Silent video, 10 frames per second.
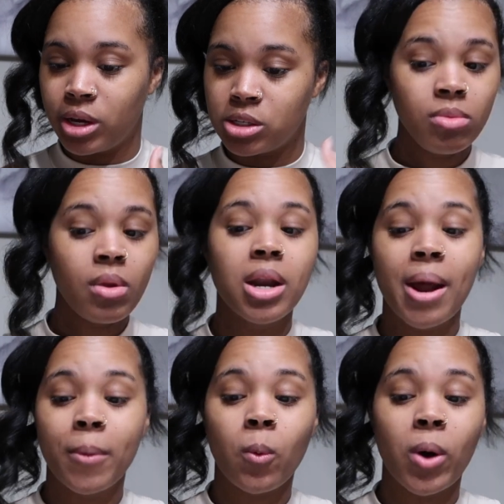list
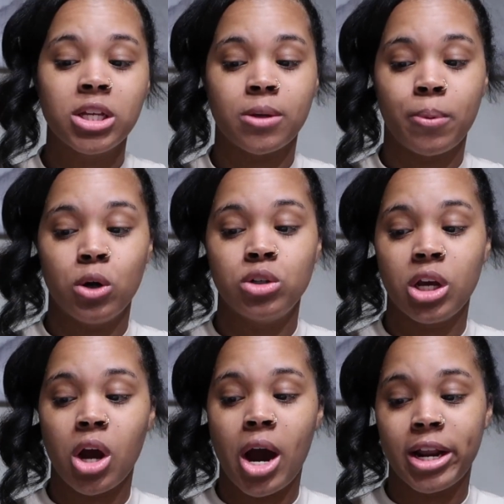Number one is
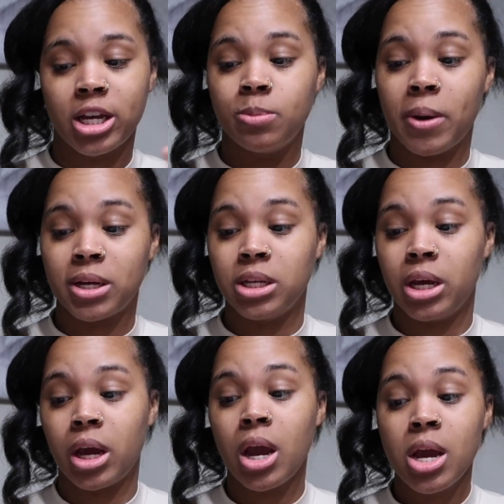approaching God
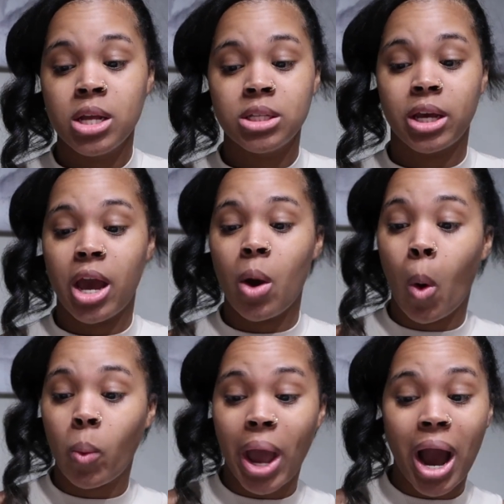expecting to get
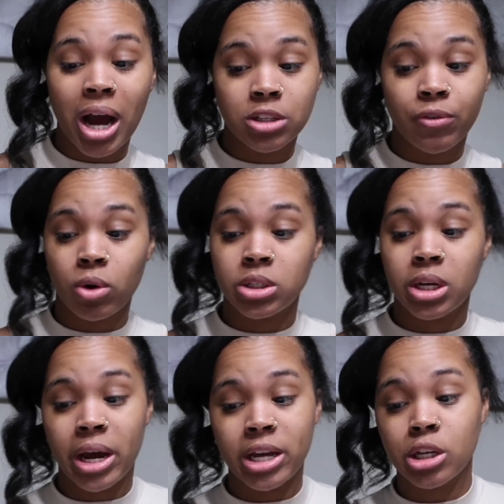what we ask for
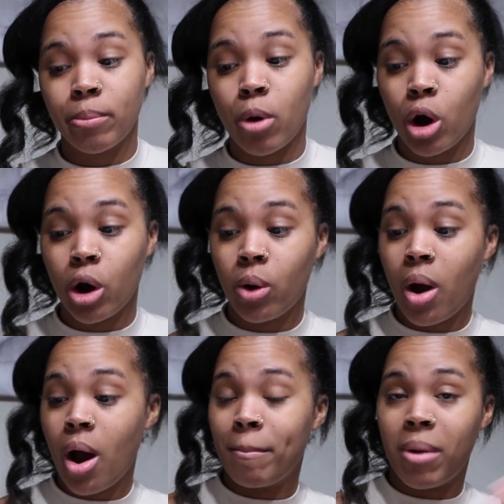tonight,
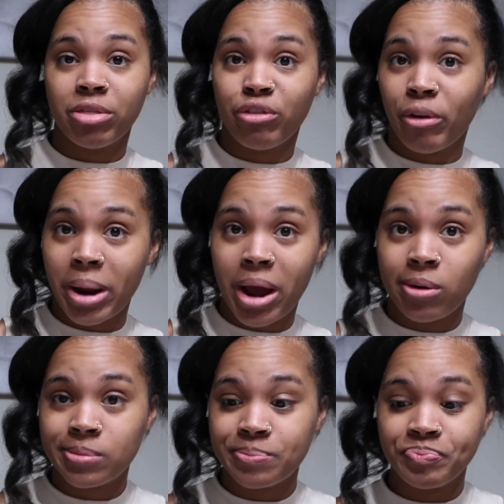tomorrow, a month from
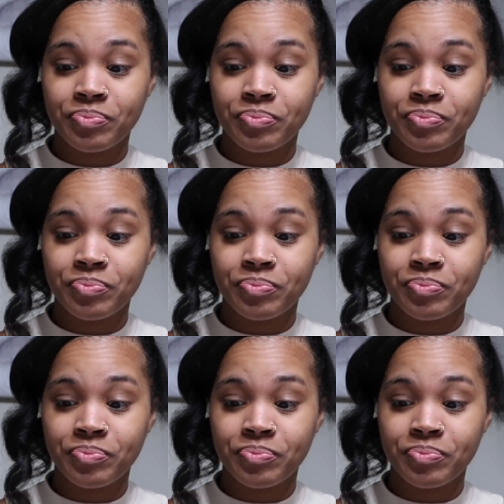now.